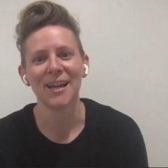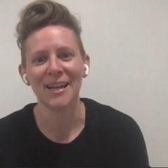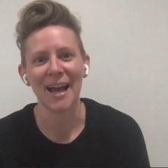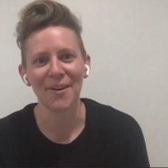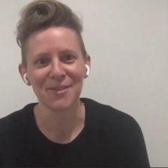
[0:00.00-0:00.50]

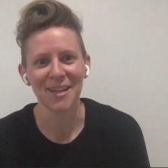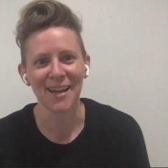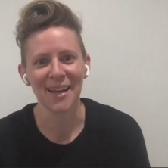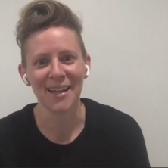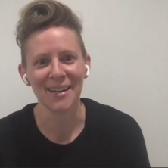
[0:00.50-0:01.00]
And how was
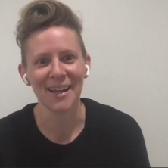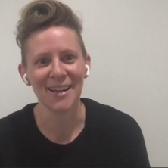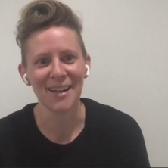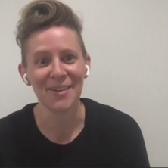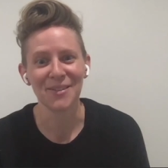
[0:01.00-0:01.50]
I,
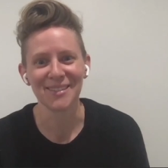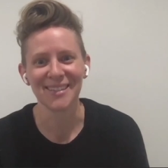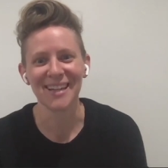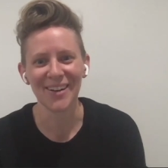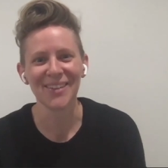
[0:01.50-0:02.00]
and it
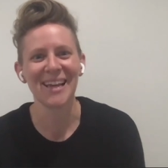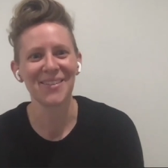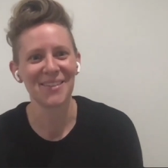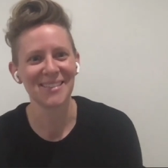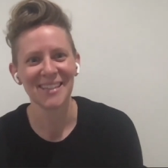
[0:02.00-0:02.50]
was, you know,
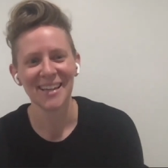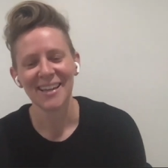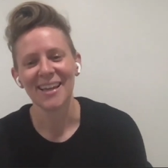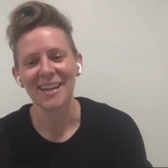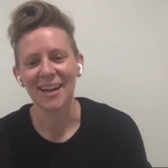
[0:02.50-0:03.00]
like it was,
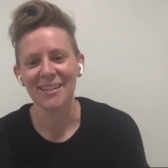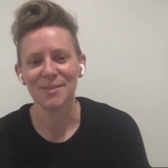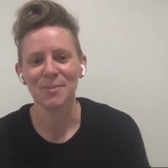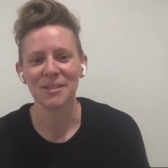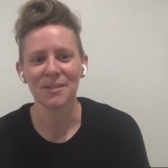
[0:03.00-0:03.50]
it
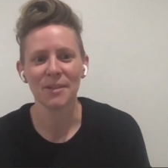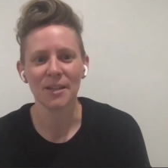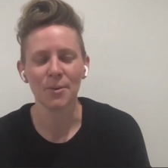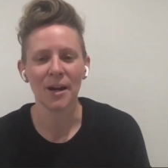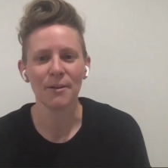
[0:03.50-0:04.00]
got to be
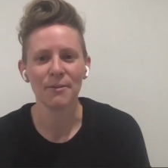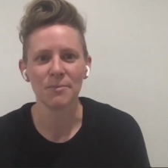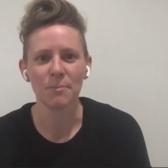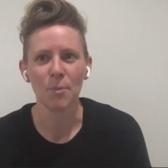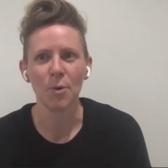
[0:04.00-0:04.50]
something where I
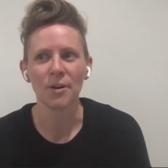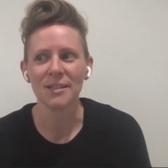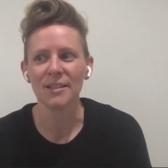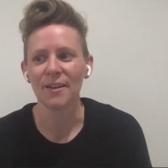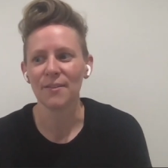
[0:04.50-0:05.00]
was
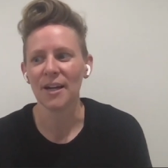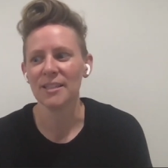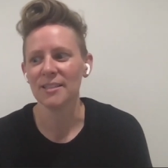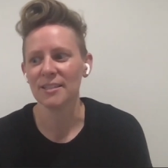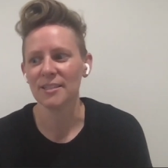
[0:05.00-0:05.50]
more
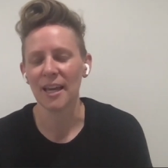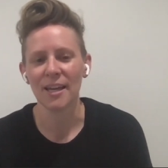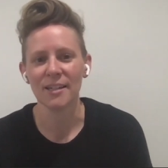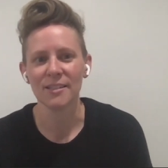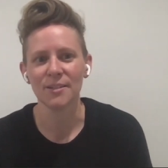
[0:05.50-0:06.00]
incentivized to
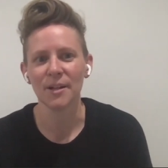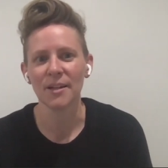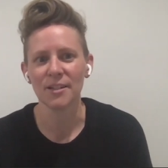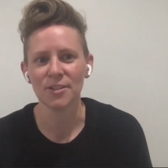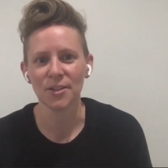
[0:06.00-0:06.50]
stay and see what
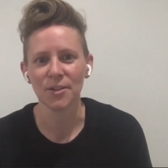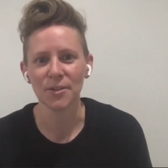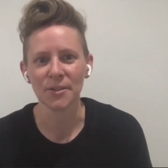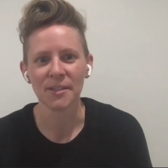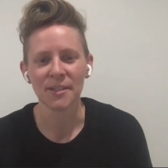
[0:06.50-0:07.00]
I could do,
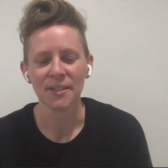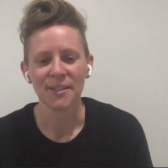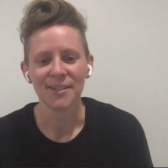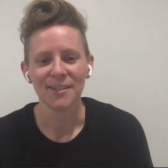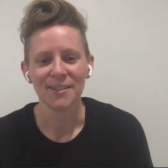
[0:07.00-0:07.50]

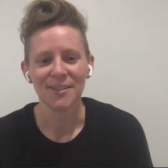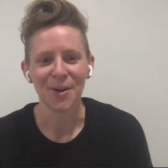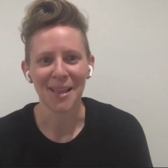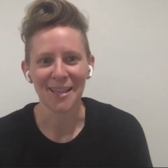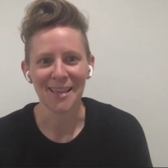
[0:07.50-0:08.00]

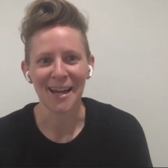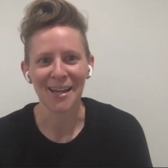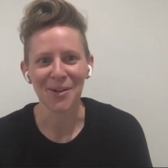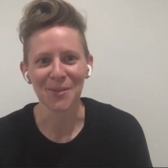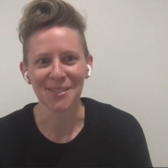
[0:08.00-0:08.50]
knowing that
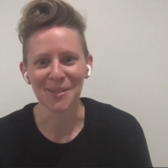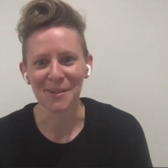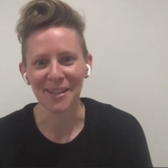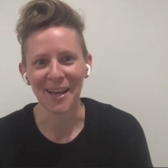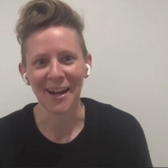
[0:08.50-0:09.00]
hill was going to
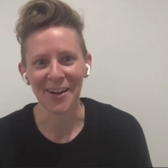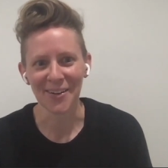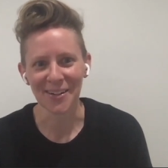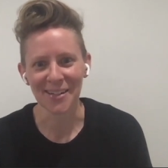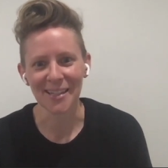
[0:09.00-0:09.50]
be a lot
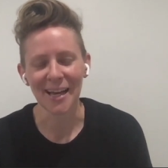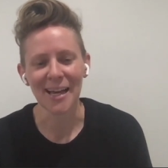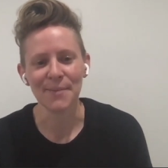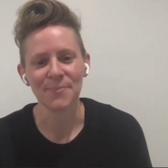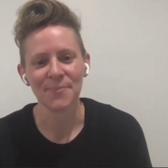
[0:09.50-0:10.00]
harder to
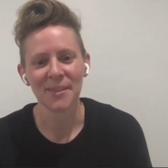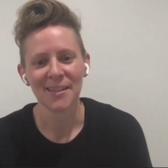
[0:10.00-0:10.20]
climb.